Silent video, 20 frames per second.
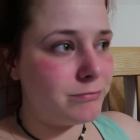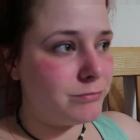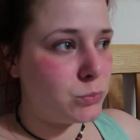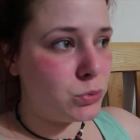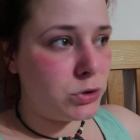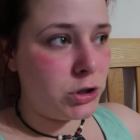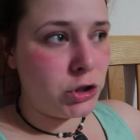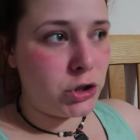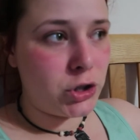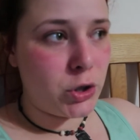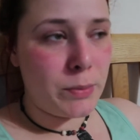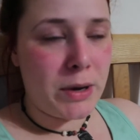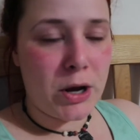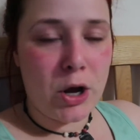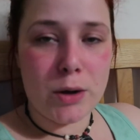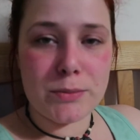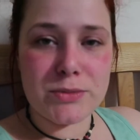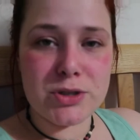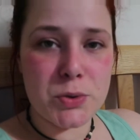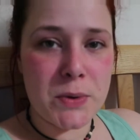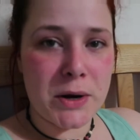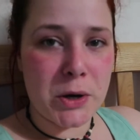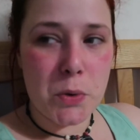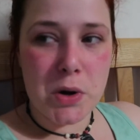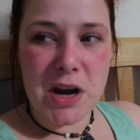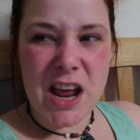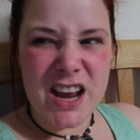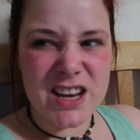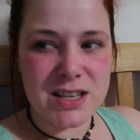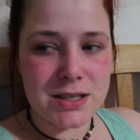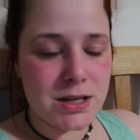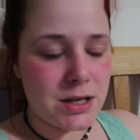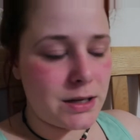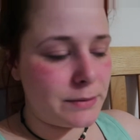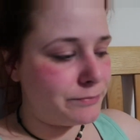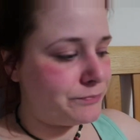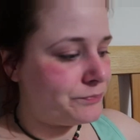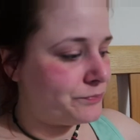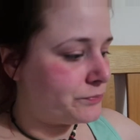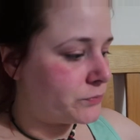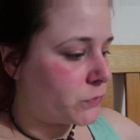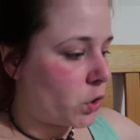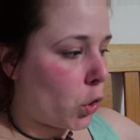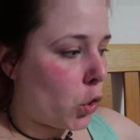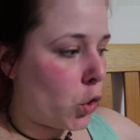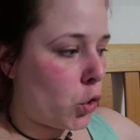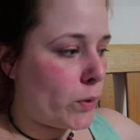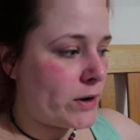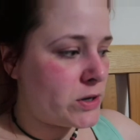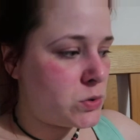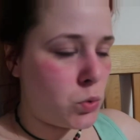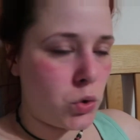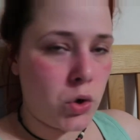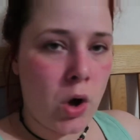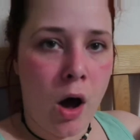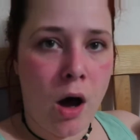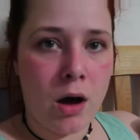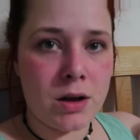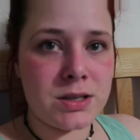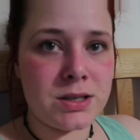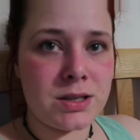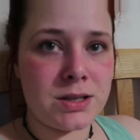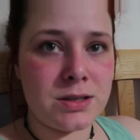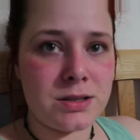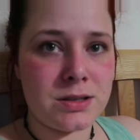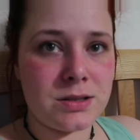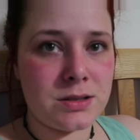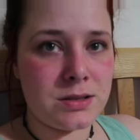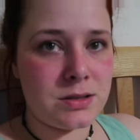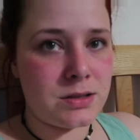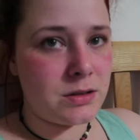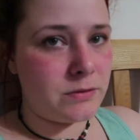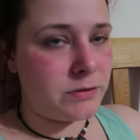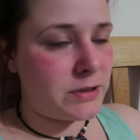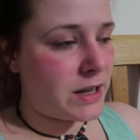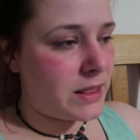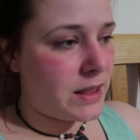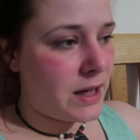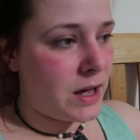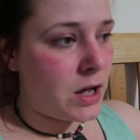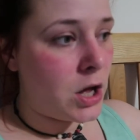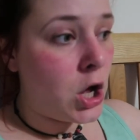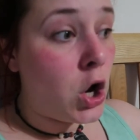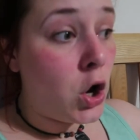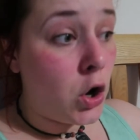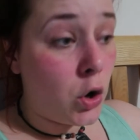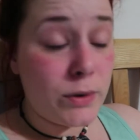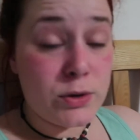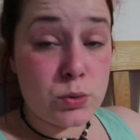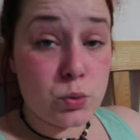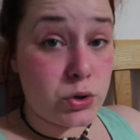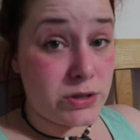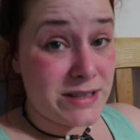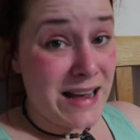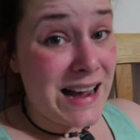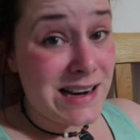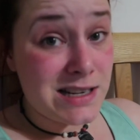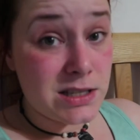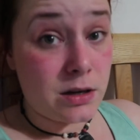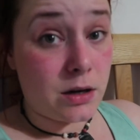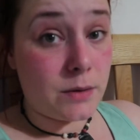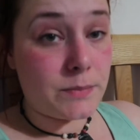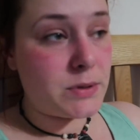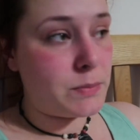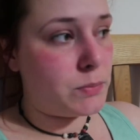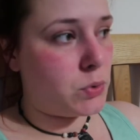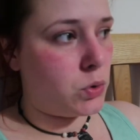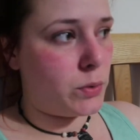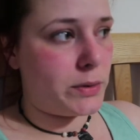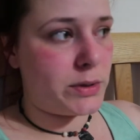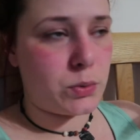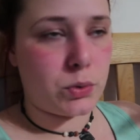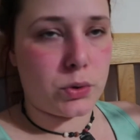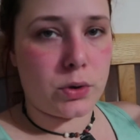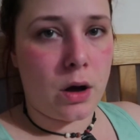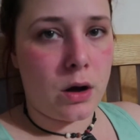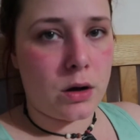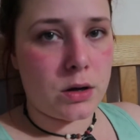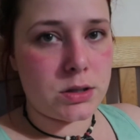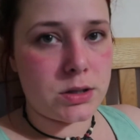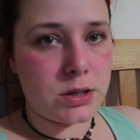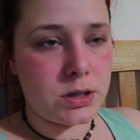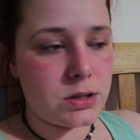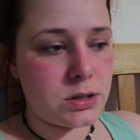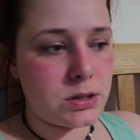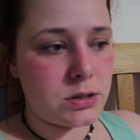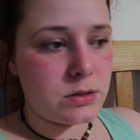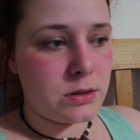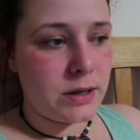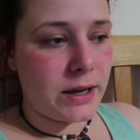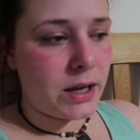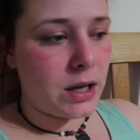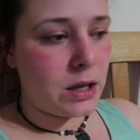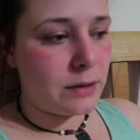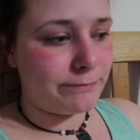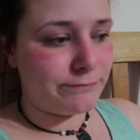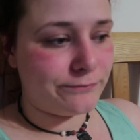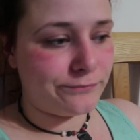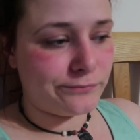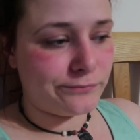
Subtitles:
Wouldn't show my arms to anyone, hated it. Always wore cardigans and stuff like that. Always wore tank tops, but always wore cardigans. Like,